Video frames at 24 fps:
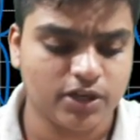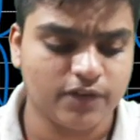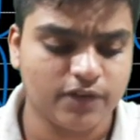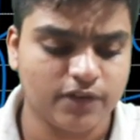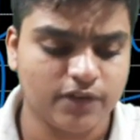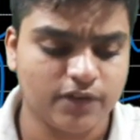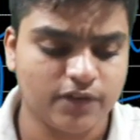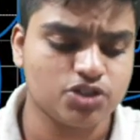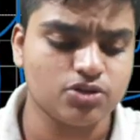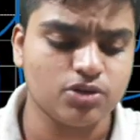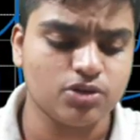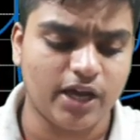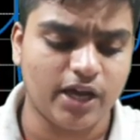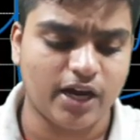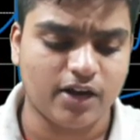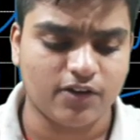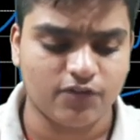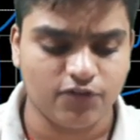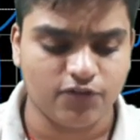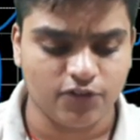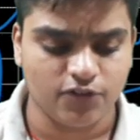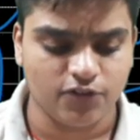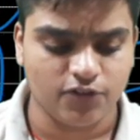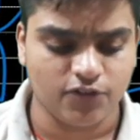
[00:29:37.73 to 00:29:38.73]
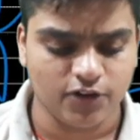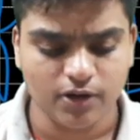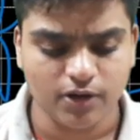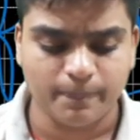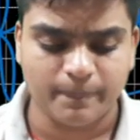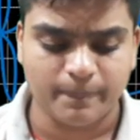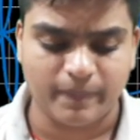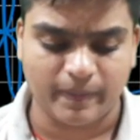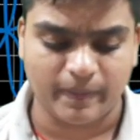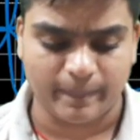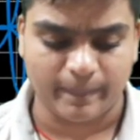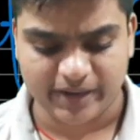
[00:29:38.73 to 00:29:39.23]
wish you luck for
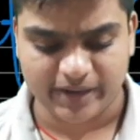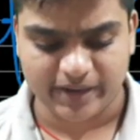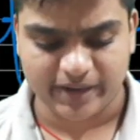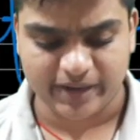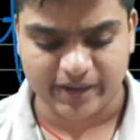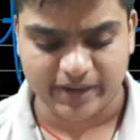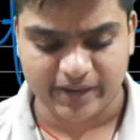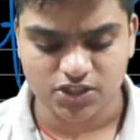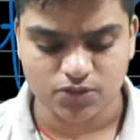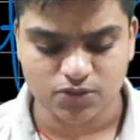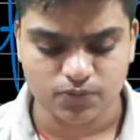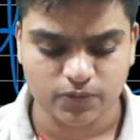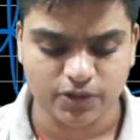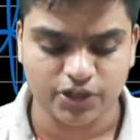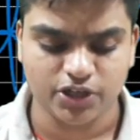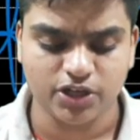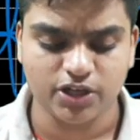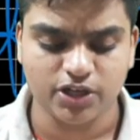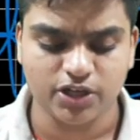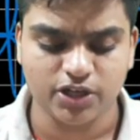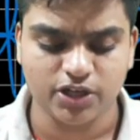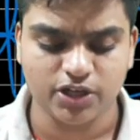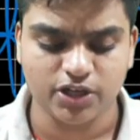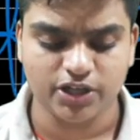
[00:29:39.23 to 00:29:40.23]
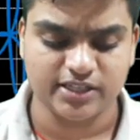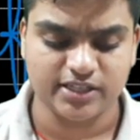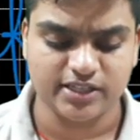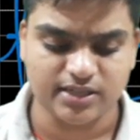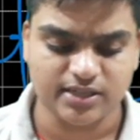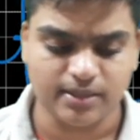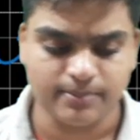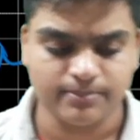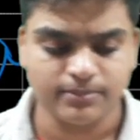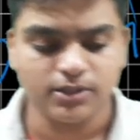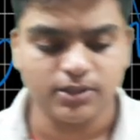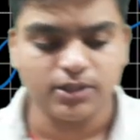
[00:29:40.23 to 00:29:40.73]
your preparations for your NEET
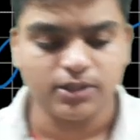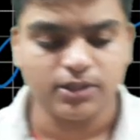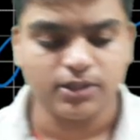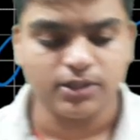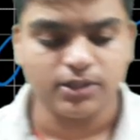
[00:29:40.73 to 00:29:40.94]
exam